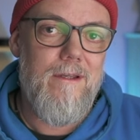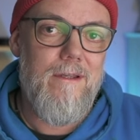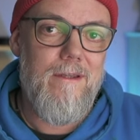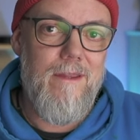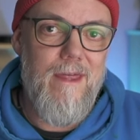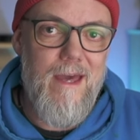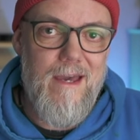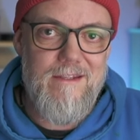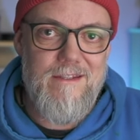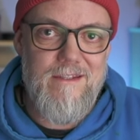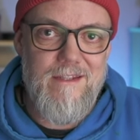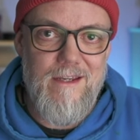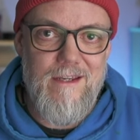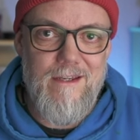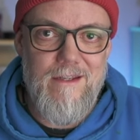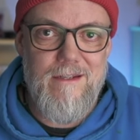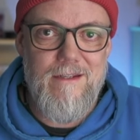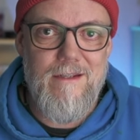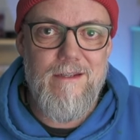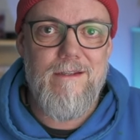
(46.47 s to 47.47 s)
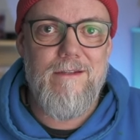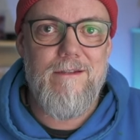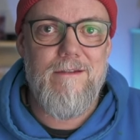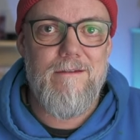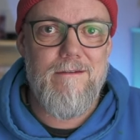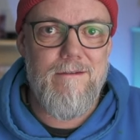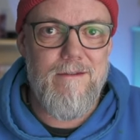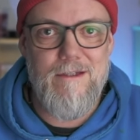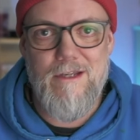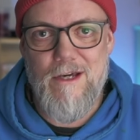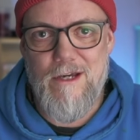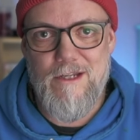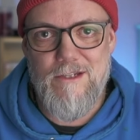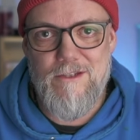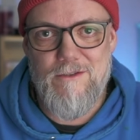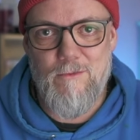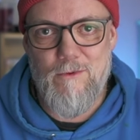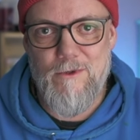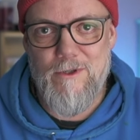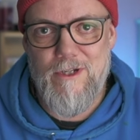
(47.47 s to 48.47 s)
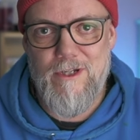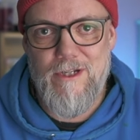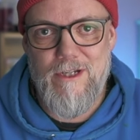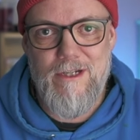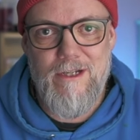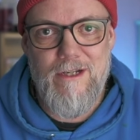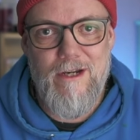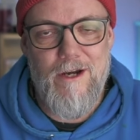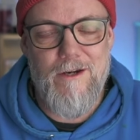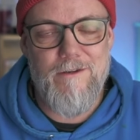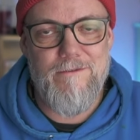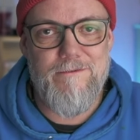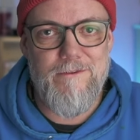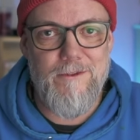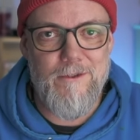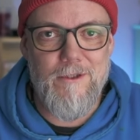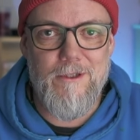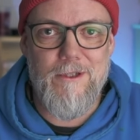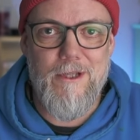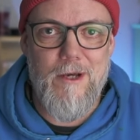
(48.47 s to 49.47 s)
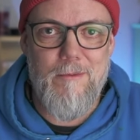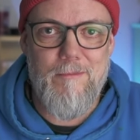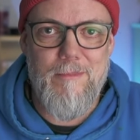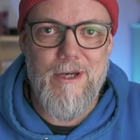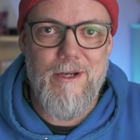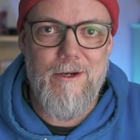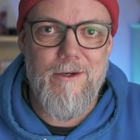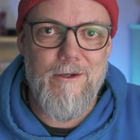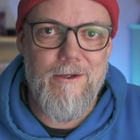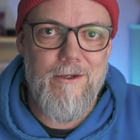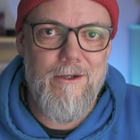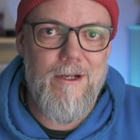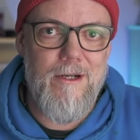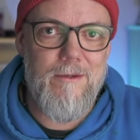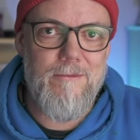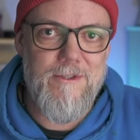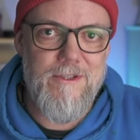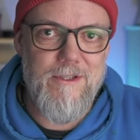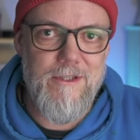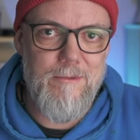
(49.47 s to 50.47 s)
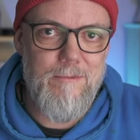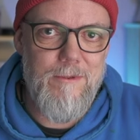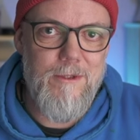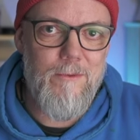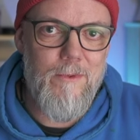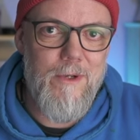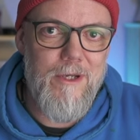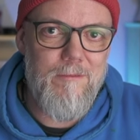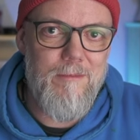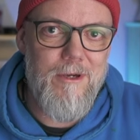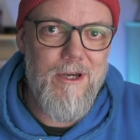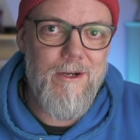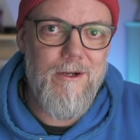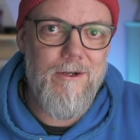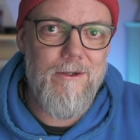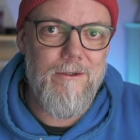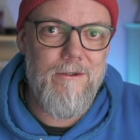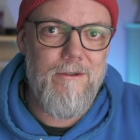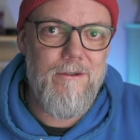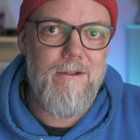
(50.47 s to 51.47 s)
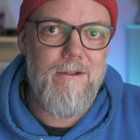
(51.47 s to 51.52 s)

That said, the diet's working. I feel a lot better. I'm sleeping way better.